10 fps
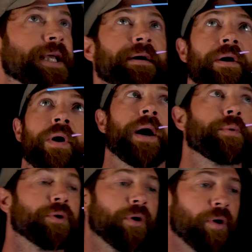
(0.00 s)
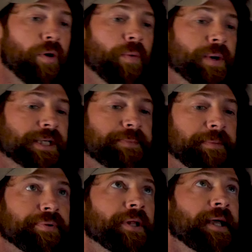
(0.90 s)
how I will always
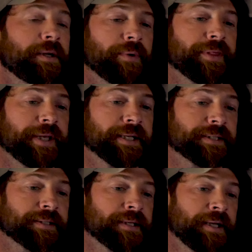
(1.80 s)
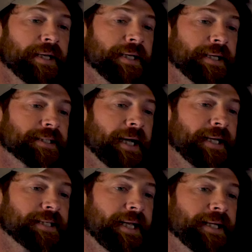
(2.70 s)
be playing with this is
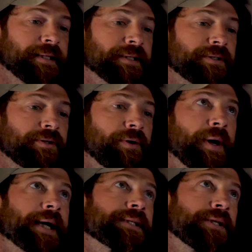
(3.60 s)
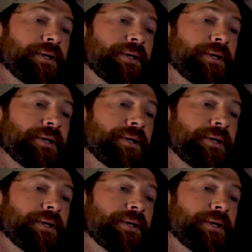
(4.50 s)
I take this 2x